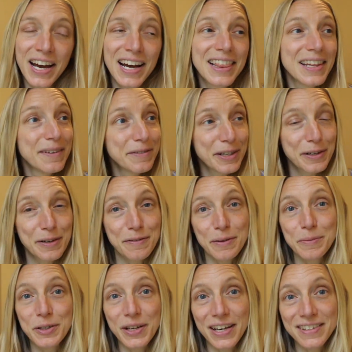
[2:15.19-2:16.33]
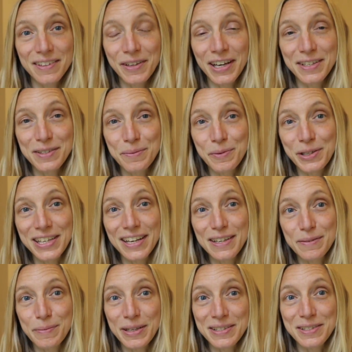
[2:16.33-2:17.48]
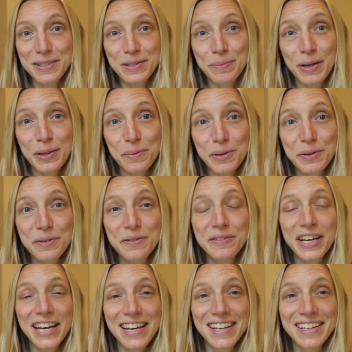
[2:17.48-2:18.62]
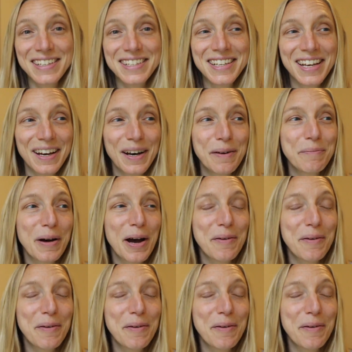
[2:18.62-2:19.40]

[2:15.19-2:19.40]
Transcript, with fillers: I love hearing from you guys. I've gotten some really nice messages about the move and um,